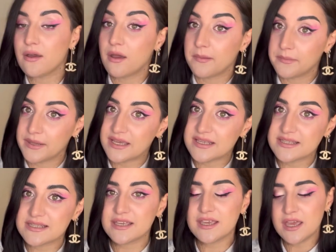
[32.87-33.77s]

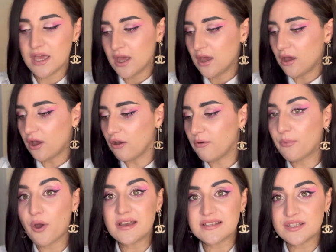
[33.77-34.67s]
Amazing.
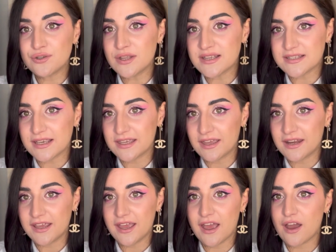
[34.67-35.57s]
But as soon as I get
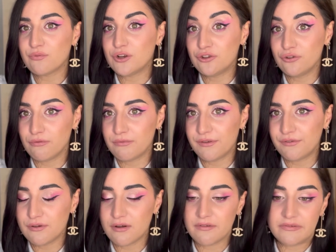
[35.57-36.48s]
it, I will do a
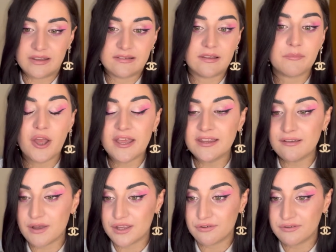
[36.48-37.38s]
review of it. But
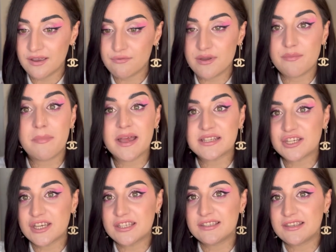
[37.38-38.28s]
anyway, today we're
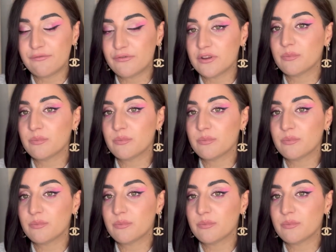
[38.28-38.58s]
matching different